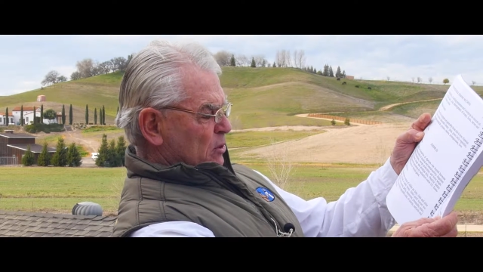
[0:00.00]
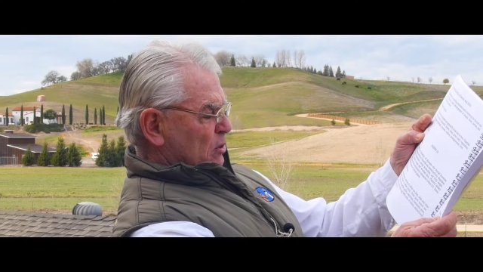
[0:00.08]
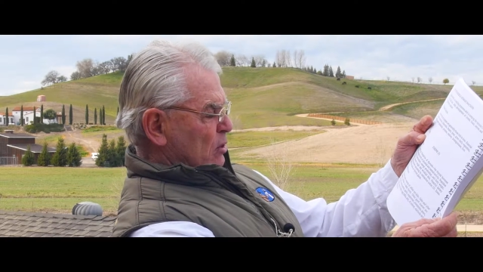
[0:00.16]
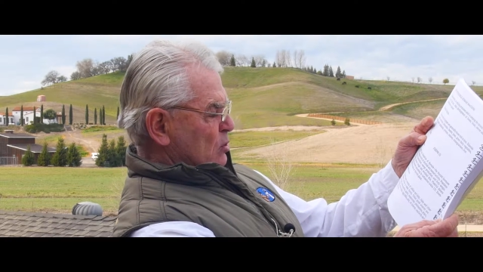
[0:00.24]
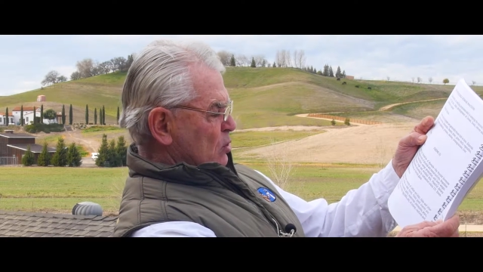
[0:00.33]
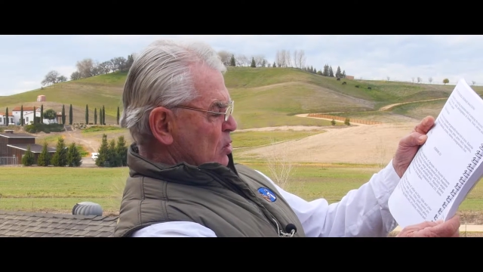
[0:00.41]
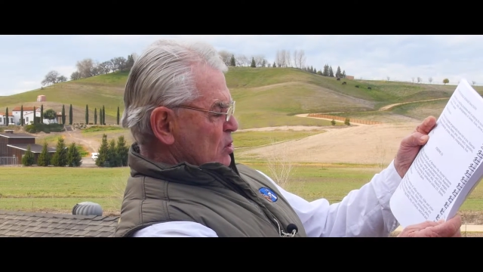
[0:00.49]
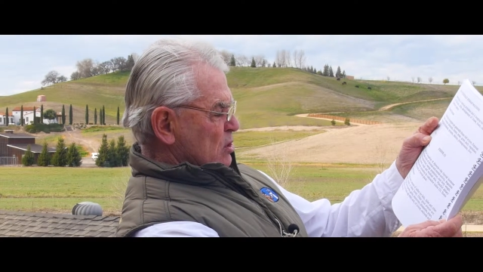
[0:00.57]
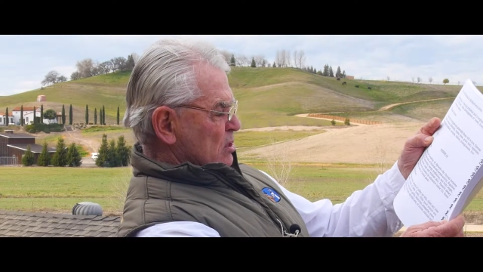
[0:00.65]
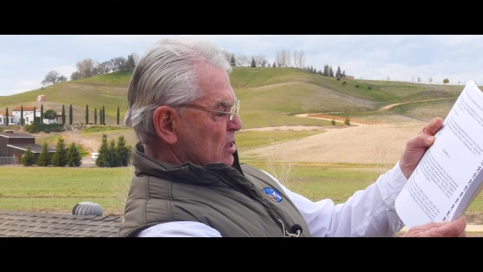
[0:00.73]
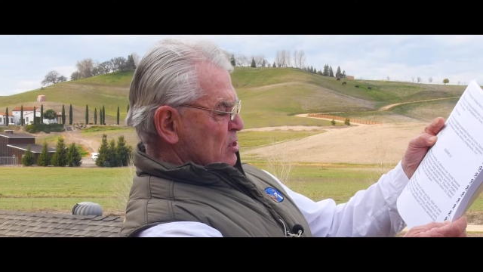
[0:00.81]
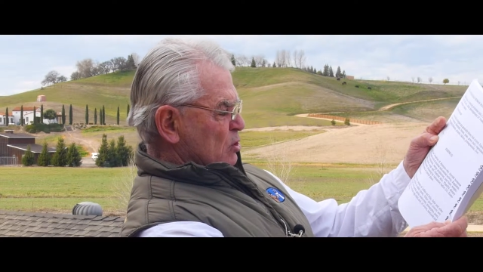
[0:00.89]
Good
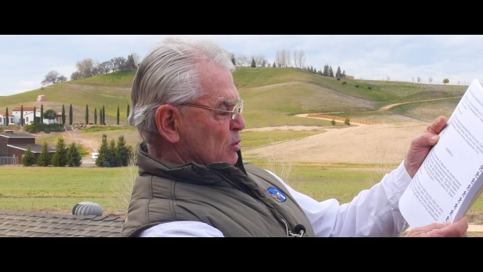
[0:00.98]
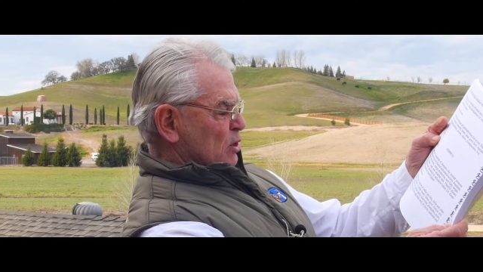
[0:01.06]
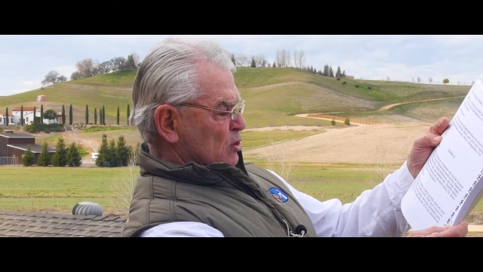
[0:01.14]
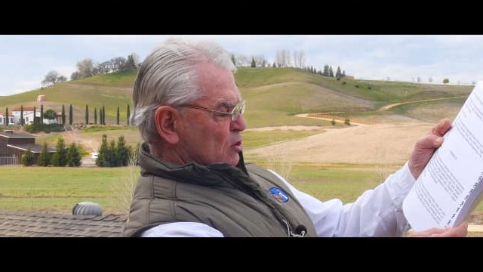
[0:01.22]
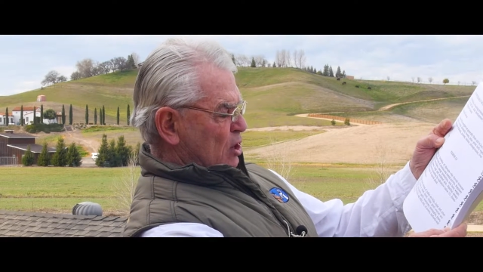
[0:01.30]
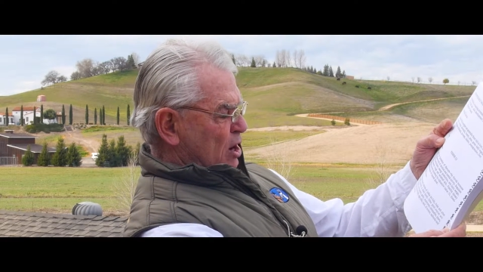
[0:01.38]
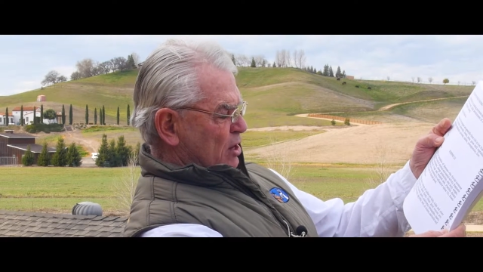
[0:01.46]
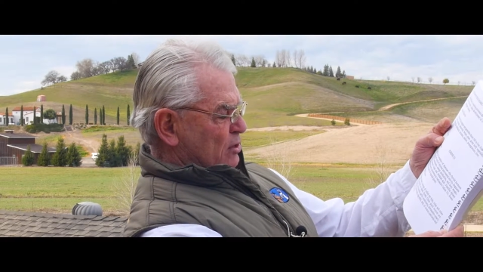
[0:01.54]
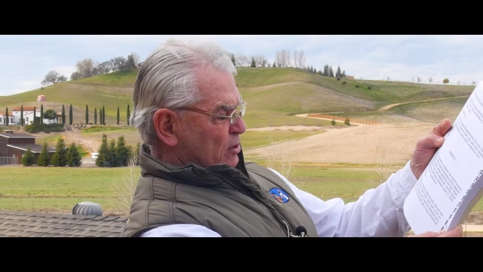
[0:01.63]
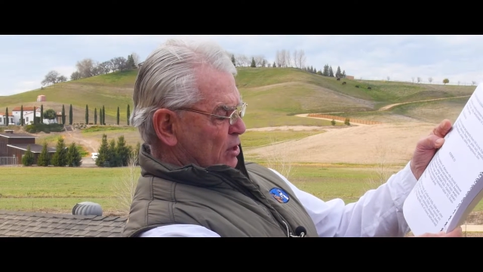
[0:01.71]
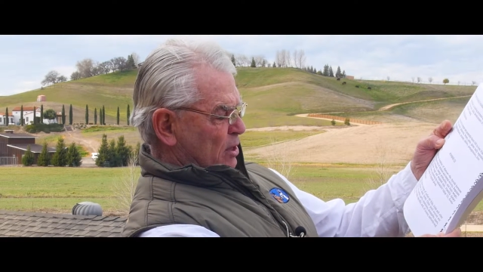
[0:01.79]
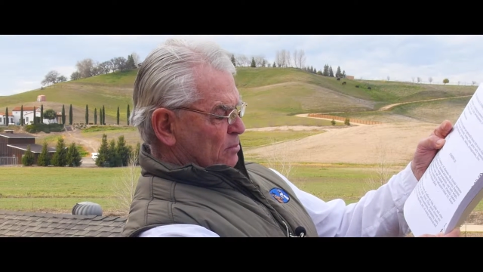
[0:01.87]
sources are Swiss chard,
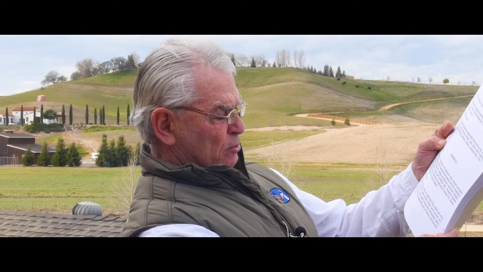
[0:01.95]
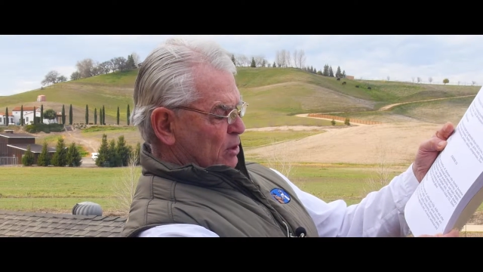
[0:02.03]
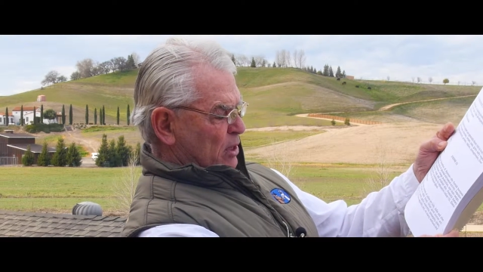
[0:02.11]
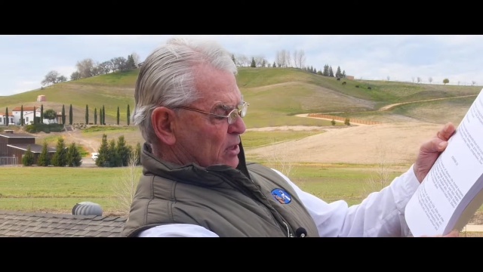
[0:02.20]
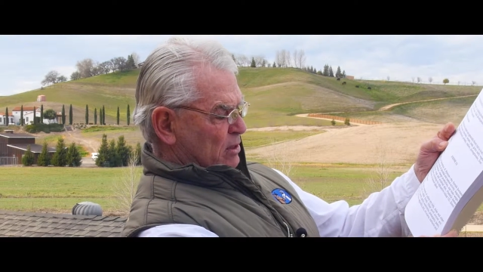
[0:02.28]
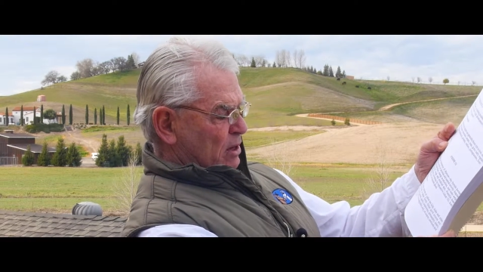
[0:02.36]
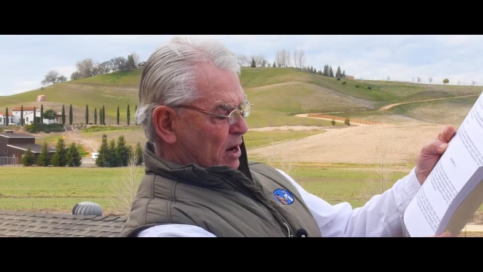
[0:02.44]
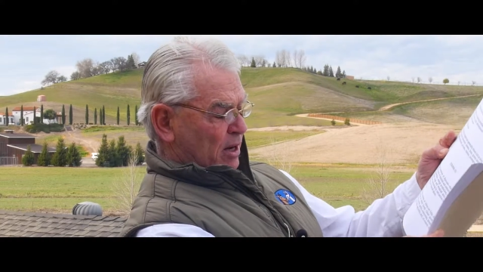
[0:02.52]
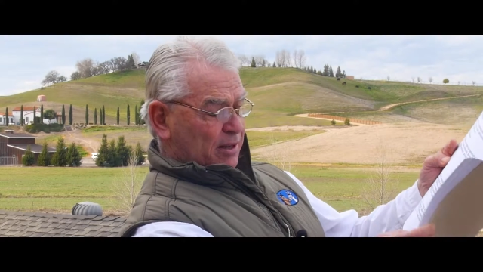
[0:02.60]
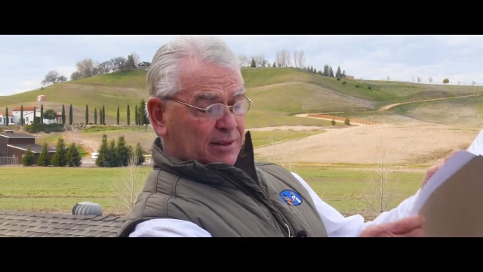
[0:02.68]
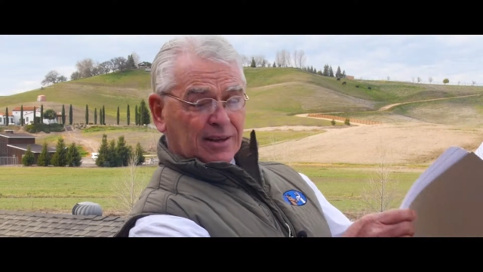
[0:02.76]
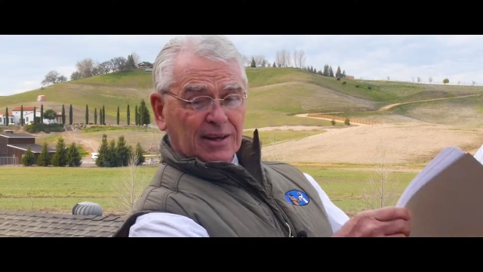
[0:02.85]
turnip greens, garlic,